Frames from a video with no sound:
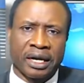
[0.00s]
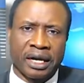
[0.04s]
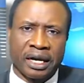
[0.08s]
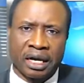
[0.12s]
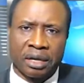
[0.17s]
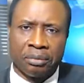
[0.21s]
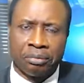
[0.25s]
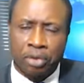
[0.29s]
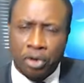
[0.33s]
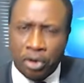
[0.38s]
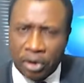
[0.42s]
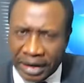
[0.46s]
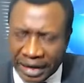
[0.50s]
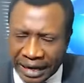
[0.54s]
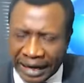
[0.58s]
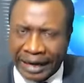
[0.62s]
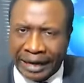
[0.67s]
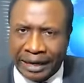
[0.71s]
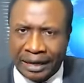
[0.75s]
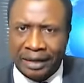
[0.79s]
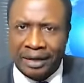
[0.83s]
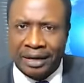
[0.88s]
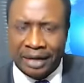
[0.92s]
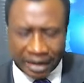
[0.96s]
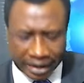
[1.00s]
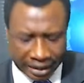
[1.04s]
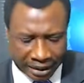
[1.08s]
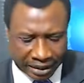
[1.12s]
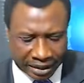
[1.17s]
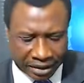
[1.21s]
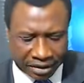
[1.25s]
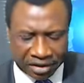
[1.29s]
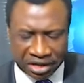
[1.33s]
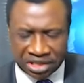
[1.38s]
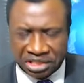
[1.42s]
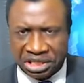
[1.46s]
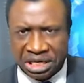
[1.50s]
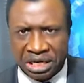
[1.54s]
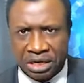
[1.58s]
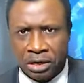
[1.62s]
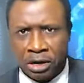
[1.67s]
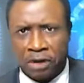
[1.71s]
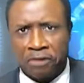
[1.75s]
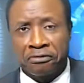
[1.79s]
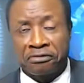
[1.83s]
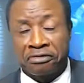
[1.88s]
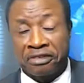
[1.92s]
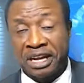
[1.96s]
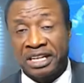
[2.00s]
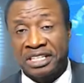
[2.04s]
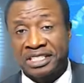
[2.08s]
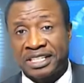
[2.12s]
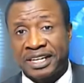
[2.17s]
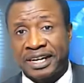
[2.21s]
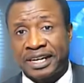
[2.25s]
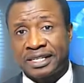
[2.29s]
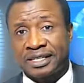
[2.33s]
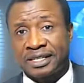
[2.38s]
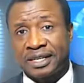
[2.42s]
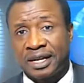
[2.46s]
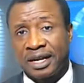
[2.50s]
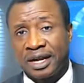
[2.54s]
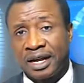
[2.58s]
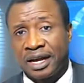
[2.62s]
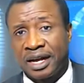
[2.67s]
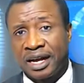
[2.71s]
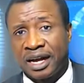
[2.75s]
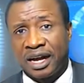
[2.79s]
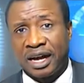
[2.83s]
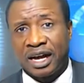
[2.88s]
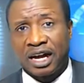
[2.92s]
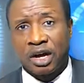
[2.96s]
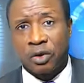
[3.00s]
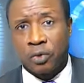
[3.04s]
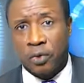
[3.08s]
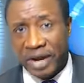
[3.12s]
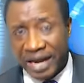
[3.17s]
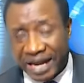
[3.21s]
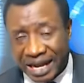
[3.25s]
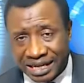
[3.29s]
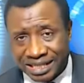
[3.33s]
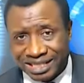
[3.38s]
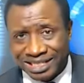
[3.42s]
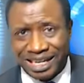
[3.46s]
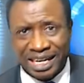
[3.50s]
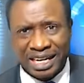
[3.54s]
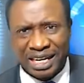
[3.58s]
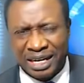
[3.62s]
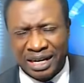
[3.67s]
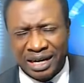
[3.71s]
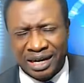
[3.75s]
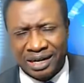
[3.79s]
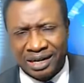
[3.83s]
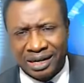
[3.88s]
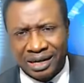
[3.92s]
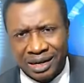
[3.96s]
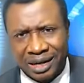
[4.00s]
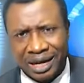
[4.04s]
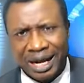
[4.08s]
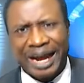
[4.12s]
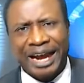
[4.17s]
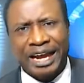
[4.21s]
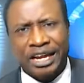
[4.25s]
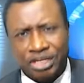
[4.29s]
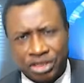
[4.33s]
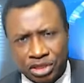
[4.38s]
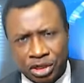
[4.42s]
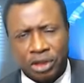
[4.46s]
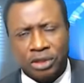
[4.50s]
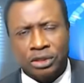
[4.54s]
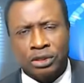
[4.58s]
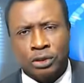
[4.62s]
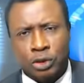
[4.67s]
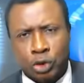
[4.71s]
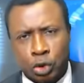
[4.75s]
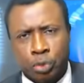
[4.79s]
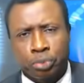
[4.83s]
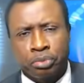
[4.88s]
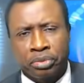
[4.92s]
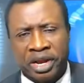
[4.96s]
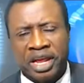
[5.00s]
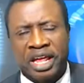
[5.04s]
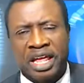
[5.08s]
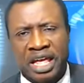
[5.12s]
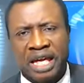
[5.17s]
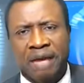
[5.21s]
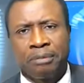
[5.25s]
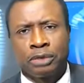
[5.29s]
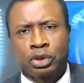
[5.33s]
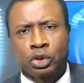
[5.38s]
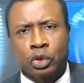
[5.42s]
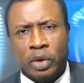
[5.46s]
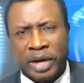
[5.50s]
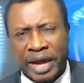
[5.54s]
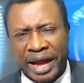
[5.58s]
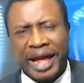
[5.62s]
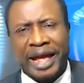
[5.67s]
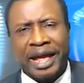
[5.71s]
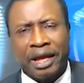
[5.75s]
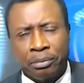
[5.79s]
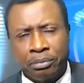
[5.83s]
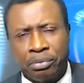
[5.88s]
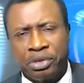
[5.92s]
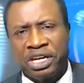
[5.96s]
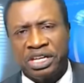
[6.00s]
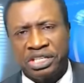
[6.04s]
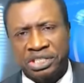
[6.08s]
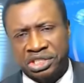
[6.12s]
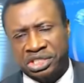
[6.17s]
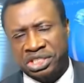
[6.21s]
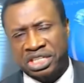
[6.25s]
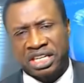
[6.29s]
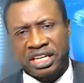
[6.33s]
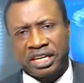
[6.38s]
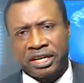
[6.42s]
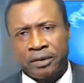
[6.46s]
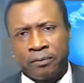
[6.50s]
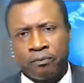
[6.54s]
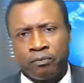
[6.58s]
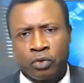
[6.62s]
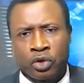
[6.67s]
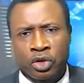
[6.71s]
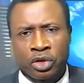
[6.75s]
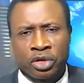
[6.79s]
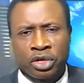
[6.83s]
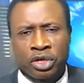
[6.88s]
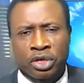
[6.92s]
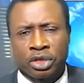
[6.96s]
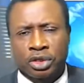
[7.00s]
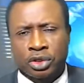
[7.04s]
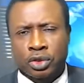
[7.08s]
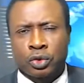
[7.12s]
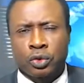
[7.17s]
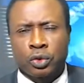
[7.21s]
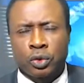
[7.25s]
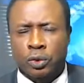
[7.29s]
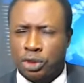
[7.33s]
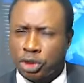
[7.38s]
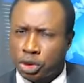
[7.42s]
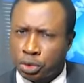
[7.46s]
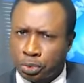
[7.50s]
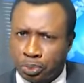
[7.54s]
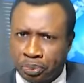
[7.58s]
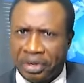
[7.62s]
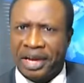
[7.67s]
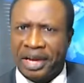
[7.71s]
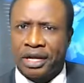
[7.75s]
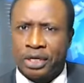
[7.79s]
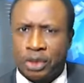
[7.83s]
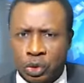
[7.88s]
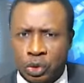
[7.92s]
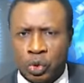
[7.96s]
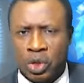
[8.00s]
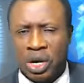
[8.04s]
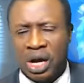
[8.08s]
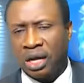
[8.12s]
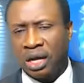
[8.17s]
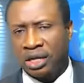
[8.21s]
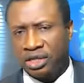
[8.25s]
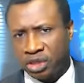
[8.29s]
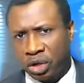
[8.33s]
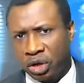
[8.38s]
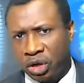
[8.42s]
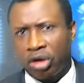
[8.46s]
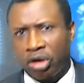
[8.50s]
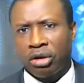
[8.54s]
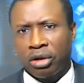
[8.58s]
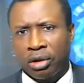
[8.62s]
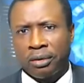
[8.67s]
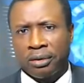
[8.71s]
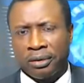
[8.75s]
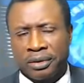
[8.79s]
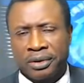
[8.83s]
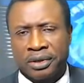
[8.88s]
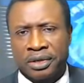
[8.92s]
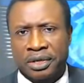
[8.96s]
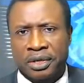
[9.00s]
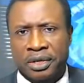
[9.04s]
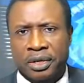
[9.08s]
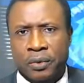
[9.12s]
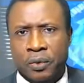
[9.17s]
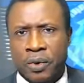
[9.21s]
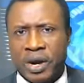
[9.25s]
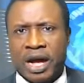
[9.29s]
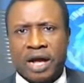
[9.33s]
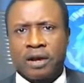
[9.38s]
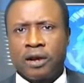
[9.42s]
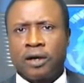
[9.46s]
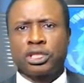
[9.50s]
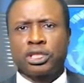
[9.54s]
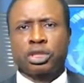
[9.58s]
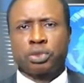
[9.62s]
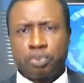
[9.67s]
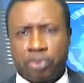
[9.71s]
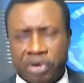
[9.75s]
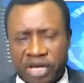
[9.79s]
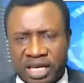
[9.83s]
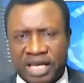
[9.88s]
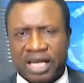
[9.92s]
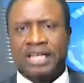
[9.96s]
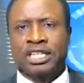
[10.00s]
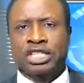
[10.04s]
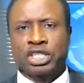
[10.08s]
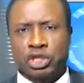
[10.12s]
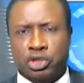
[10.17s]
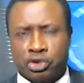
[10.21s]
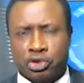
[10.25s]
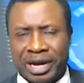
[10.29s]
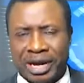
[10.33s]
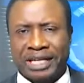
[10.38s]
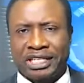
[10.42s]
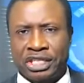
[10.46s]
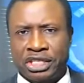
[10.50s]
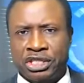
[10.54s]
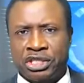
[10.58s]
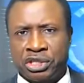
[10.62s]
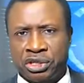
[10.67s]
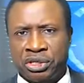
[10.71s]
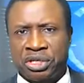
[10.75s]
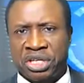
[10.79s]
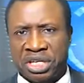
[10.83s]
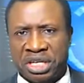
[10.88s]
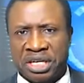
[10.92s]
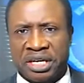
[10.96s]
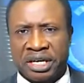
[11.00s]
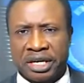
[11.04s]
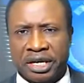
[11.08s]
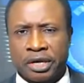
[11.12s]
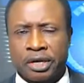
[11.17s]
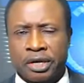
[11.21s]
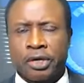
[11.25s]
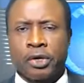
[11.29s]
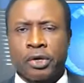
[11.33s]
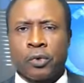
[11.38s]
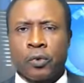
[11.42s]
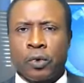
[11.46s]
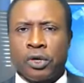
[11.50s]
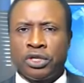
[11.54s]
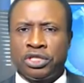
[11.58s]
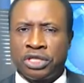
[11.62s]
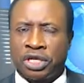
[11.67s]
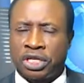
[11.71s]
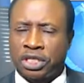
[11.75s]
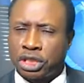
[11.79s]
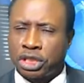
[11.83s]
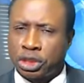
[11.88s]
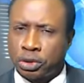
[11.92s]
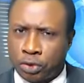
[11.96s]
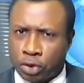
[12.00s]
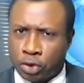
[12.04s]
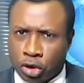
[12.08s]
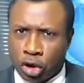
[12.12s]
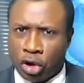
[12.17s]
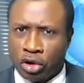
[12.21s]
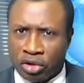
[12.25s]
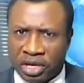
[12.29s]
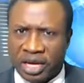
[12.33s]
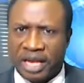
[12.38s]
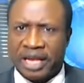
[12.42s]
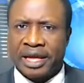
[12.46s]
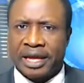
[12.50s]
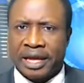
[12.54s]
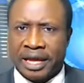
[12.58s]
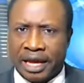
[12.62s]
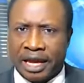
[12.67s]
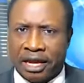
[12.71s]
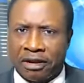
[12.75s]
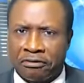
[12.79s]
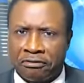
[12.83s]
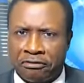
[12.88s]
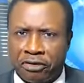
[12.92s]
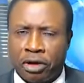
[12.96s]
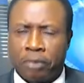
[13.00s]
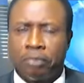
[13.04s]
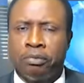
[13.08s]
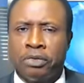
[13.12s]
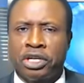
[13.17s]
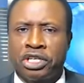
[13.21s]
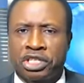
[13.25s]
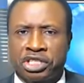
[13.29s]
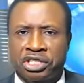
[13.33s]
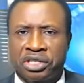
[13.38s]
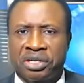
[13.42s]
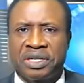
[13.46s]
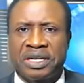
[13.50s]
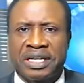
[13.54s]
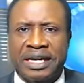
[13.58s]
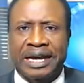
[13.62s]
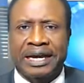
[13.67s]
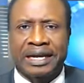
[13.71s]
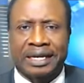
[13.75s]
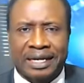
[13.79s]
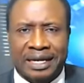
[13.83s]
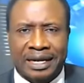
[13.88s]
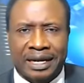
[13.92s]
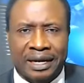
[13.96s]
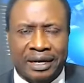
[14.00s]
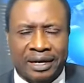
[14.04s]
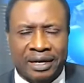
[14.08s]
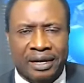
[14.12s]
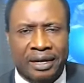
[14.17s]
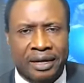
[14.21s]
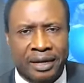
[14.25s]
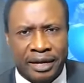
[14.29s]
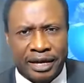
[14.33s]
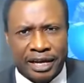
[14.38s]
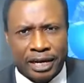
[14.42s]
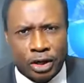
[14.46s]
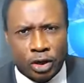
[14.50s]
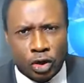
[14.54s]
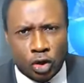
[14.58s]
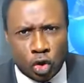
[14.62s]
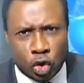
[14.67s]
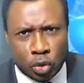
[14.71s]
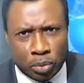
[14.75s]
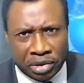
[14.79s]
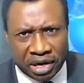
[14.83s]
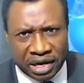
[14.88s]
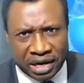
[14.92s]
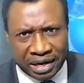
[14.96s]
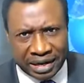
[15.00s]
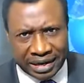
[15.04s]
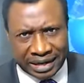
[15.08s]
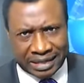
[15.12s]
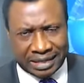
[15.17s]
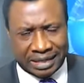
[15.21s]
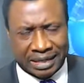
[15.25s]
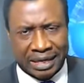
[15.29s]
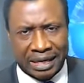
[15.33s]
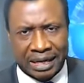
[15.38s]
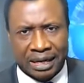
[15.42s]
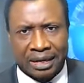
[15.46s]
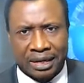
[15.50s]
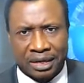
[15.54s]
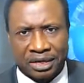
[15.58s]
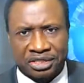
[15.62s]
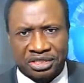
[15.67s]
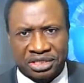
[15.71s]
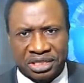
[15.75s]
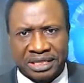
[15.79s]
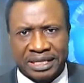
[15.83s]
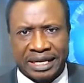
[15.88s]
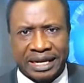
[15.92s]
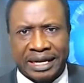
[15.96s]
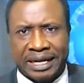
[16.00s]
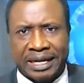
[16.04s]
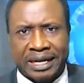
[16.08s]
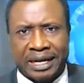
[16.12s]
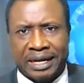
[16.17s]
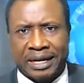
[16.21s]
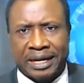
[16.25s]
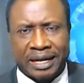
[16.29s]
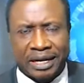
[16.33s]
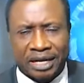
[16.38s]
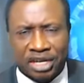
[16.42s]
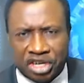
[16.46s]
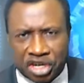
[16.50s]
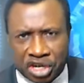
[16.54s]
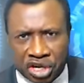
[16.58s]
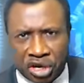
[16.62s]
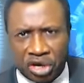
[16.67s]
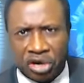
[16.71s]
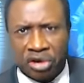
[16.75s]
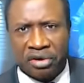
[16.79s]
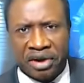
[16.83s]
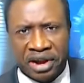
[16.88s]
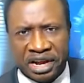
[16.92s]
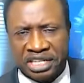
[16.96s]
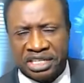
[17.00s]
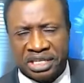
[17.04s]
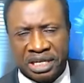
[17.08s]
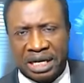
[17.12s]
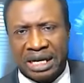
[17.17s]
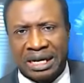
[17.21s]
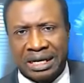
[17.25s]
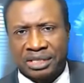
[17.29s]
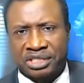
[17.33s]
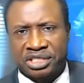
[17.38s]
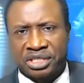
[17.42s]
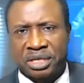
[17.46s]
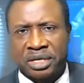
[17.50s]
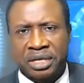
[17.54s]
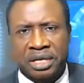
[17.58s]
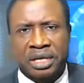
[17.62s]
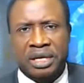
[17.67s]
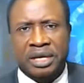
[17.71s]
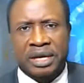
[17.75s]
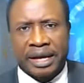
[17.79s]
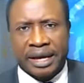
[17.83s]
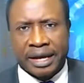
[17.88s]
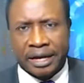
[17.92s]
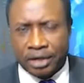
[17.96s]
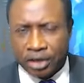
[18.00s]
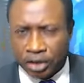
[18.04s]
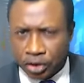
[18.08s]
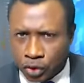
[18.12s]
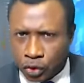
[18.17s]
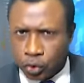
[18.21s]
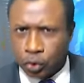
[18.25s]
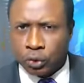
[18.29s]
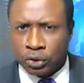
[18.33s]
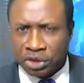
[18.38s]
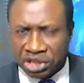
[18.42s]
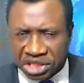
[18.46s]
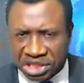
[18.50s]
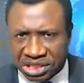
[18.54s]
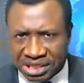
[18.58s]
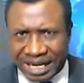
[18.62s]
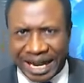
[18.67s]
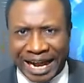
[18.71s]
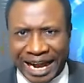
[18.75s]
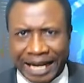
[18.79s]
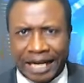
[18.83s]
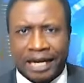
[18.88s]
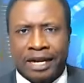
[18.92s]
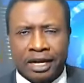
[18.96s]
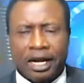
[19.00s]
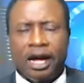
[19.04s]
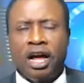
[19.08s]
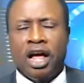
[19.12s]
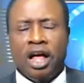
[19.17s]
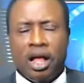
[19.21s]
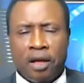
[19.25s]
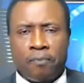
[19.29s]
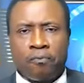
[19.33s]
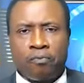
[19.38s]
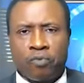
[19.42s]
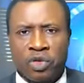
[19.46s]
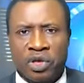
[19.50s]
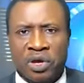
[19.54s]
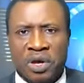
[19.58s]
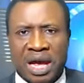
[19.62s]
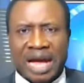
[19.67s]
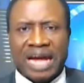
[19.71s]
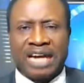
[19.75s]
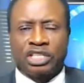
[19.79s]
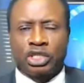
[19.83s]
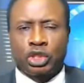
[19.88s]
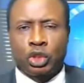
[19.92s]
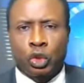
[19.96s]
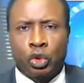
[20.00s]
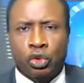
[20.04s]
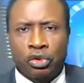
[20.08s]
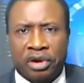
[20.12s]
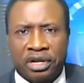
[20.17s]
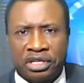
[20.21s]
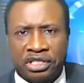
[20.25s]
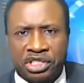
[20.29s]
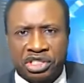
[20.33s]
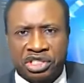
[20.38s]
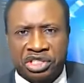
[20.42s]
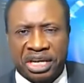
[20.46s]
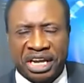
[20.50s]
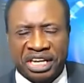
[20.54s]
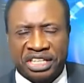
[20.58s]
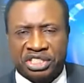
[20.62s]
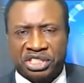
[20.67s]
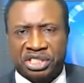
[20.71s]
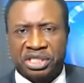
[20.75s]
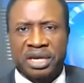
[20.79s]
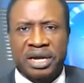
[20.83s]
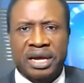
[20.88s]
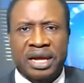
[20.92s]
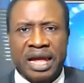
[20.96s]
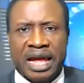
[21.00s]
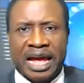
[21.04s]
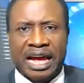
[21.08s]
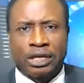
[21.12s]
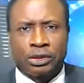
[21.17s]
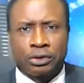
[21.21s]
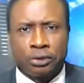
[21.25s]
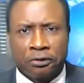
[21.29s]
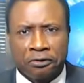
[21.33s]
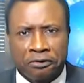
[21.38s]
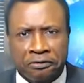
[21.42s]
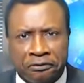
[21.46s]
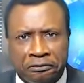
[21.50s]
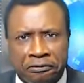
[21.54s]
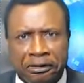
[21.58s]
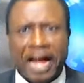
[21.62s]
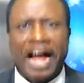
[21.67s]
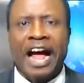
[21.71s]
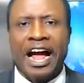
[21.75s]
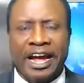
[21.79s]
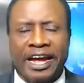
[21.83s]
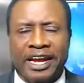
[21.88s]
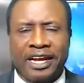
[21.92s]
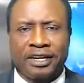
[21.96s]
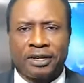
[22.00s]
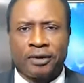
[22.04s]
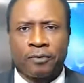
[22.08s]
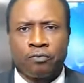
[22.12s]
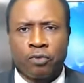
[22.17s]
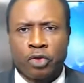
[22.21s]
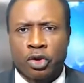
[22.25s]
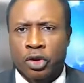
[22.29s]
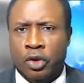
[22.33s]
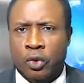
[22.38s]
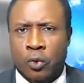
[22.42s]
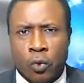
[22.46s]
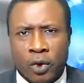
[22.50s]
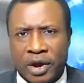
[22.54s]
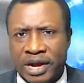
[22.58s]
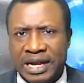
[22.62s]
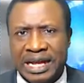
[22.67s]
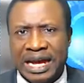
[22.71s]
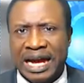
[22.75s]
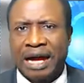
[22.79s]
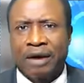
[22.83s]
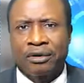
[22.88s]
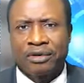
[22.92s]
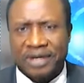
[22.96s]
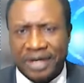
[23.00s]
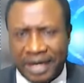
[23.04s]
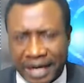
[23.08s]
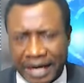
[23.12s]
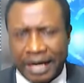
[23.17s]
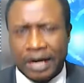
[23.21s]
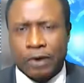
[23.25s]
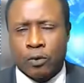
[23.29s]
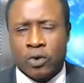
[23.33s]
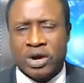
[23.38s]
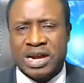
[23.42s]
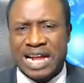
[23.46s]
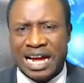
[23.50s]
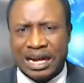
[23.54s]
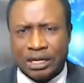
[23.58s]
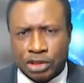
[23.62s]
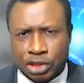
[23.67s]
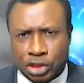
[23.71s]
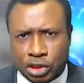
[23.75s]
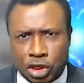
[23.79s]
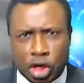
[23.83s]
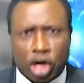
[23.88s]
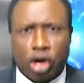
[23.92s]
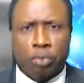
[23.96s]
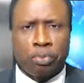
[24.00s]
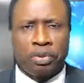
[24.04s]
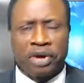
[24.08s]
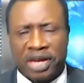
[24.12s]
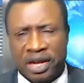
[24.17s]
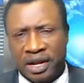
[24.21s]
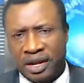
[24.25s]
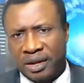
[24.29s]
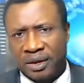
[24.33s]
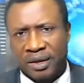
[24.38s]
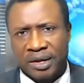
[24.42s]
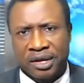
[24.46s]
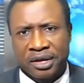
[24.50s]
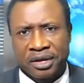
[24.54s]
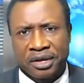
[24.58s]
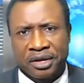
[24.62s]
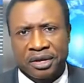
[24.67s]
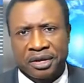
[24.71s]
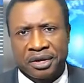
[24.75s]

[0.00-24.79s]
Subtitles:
Bohan in the recent conference that we attended, I thought to bring him to ABC to speak to us all. We are not speaking strategy here. We're just talking information that can illuminate us, that can encourage us to stand up and to resist and to fight without end, without stopping